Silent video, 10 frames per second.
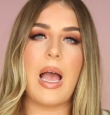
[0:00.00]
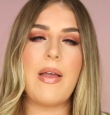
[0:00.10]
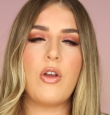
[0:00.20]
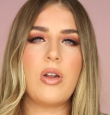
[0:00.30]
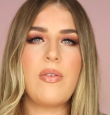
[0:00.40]

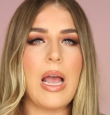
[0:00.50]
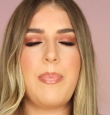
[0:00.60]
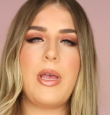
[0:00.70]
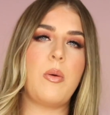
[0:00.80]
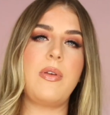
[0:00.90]
I've heard of
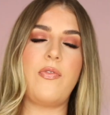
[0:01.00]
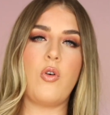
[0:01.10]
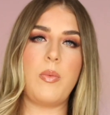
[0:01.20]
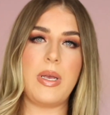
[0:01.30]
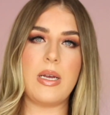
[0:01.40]
IPL
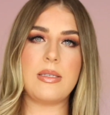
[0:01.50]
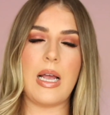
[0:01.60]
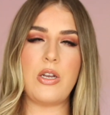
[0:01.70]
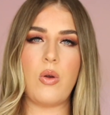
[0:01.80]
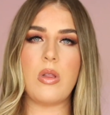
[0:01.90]
before because
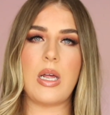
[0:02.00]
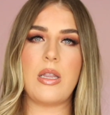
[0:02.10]
I know a lot